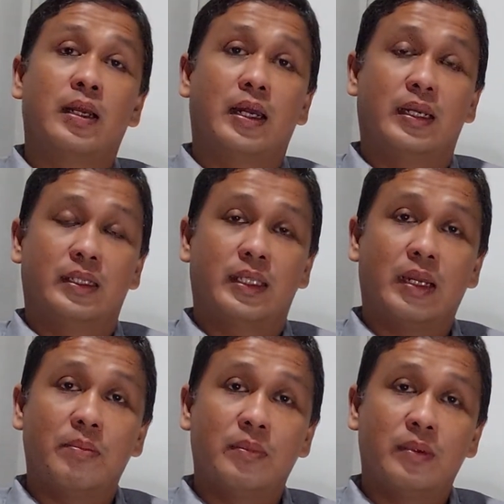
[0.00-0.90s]
at the
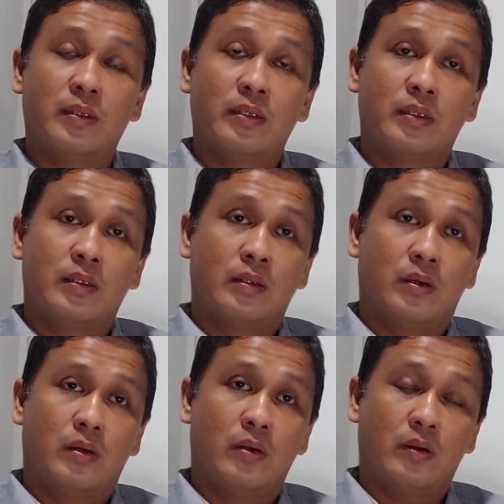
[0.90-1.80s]
time,
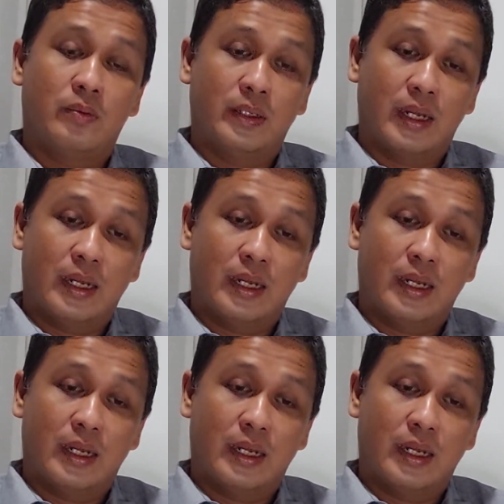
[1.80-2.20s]
all of